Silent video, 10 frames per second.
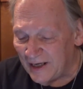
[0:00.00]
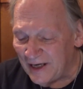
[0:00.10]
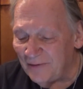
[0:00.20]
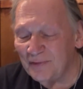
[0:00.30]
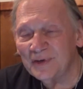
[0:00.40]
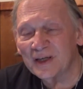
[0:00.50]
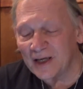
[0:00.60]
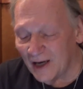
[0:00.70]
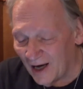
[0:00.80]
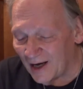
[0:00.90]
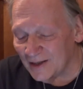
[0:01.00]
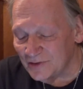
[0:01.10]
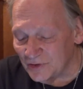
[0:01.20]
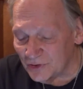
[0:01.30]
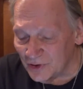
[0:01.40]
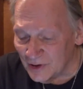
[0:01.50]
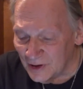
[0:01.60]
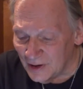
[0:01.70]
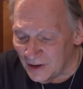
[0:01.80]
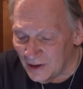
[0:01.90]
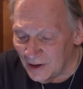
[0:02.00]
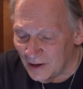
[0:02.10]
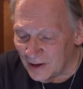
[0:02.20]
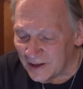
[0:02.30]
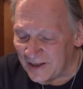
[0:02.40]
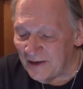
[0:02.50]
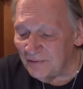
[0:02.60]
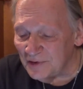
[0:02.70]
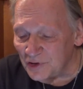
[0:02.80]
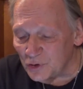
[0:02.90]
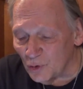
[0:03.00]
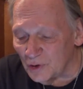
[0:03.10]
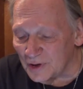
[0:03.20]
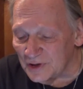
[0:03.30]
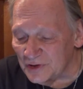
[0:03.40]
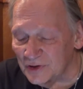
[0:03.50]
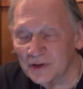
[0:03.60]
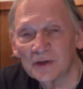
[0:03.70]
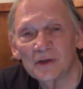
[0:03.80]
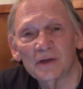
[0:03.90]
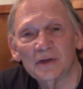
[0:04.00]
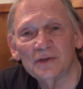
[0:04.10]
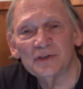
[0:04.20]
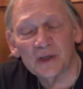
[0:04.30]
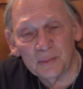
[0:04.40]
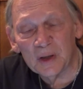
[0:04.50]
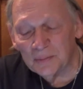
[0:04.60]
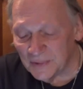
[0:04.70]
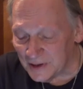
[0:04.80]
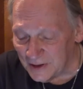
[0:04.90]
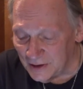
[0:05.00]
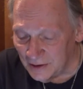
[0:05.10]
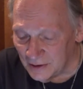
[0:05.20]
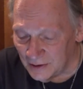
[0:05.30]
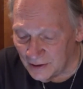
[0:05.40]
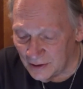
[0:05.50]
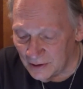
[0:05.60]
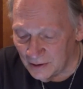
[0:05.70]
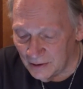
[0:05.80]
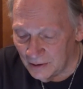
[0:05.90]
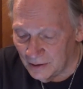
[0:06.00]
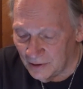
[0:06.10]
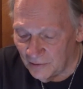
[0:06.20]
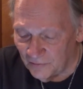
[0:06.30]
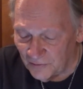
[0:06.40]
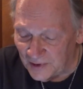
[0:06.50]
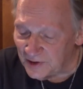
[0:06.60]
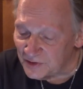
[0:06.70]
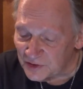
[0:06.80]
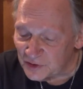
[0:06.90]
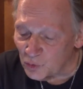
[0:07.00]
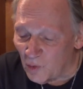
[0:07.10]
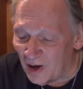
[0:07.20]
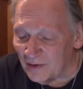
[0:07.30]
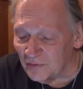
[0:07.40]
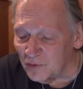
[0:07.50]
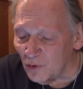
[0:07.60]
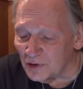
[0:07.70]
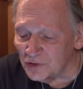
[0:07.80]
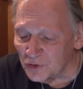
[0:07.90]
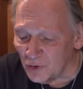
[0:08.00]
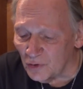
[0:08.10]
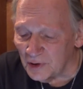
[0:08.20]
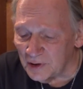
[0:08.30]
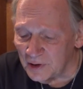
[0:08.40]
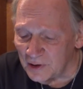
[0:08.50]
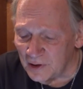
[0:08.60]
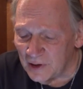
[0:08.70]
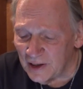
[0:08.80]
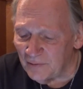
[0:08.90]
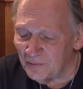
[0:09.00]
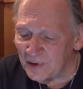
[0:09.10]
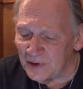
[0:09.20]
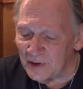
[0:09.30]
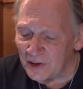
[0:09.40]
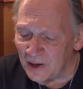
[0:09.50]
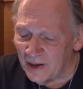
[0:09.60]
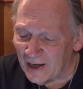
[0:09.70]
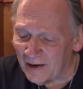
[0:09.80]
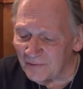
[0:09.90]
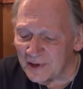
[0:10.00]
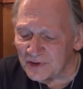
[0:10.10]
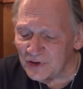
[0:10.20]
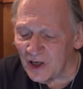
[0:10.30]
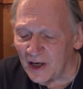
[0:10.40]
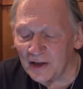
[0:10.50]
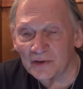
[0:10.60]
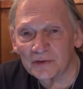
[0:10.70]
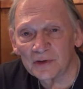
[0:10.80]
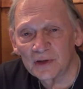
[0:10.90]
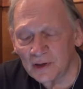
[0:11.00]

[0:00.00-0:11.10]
even God's given joys seem empty. Phineas's wife lost joy even in having a child,